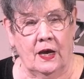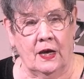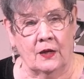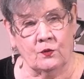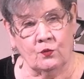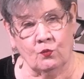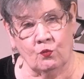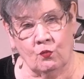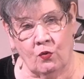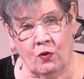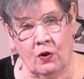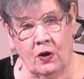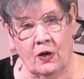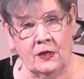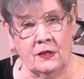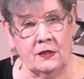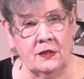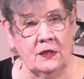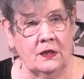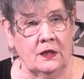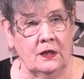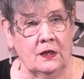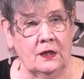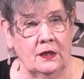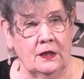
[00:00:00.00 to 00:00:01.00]
And
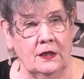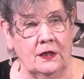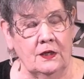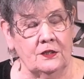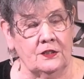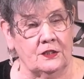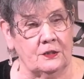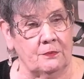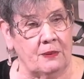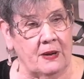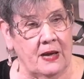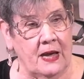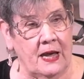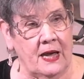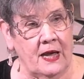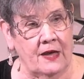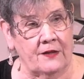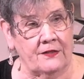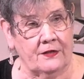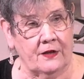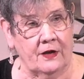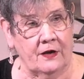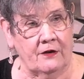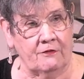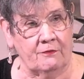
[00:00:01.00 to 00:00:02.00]
one is the
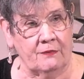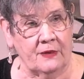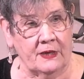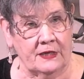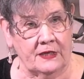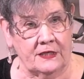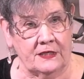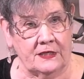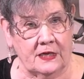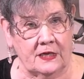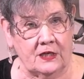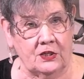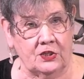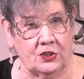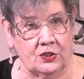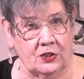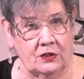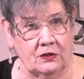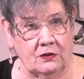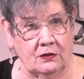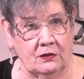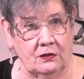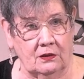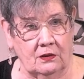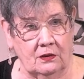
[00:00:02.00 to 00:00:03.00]
path of
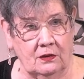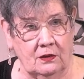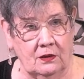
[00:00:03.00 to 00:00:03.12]
meditation.